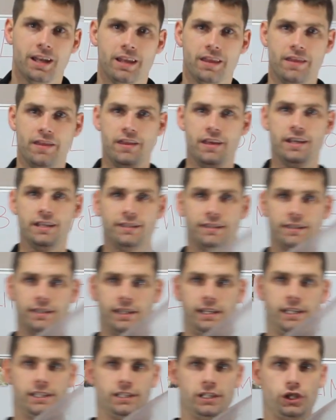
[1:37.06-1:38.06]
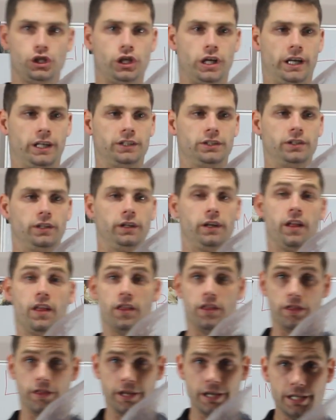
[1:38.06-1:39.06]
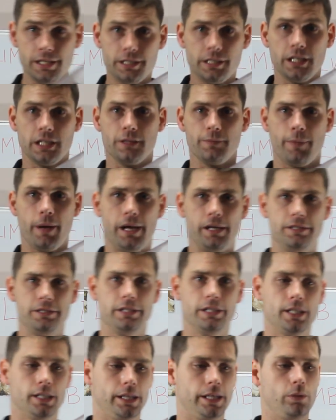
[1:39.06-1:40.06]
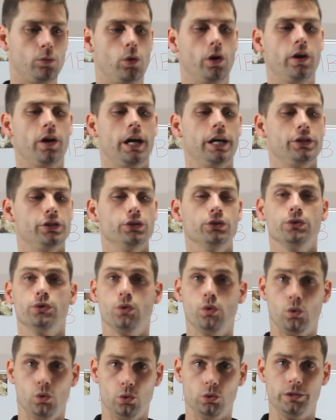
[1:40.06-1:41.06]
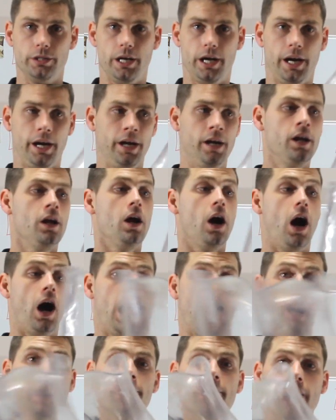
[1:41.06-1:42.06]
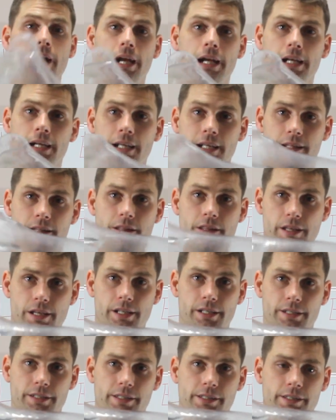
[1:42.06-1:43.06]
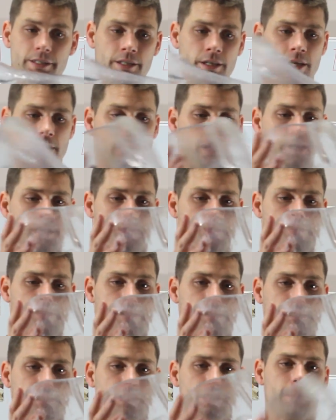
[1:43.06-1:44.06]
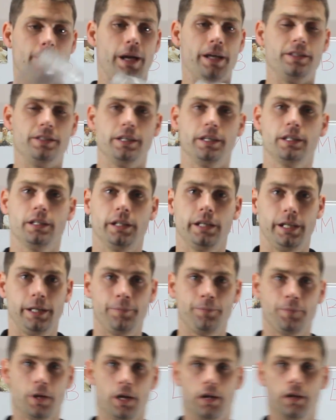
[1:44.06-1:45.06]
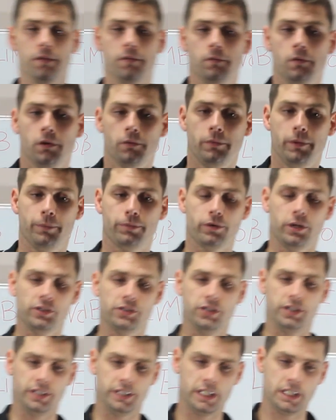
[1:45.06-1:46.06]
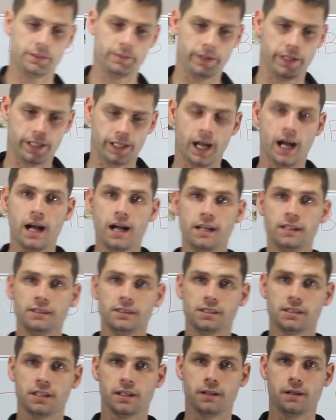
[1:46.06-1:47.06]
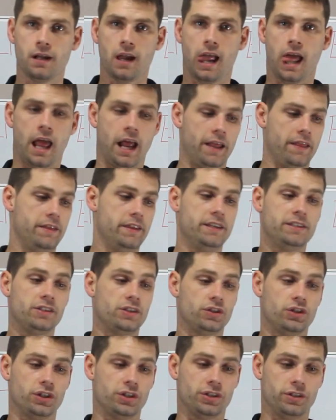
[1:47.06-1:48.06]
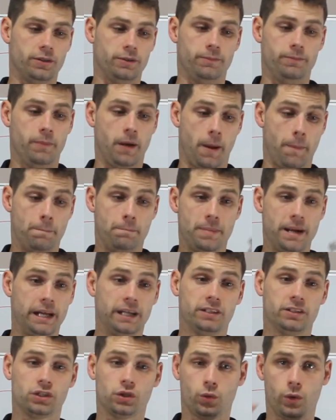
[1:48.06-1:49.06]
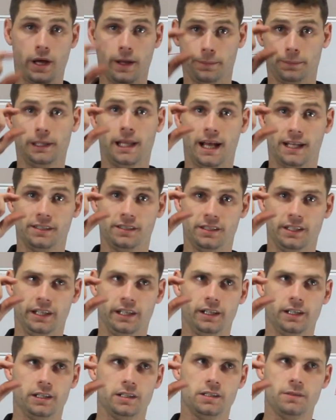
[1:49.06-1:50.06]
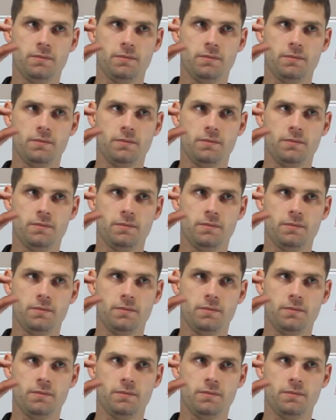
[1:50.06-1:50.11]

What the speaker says: This is a check socket. This is basically what I do all day. I make this. This is basically, the prosthetist gives me the cast, and this is just a big square plastic. It's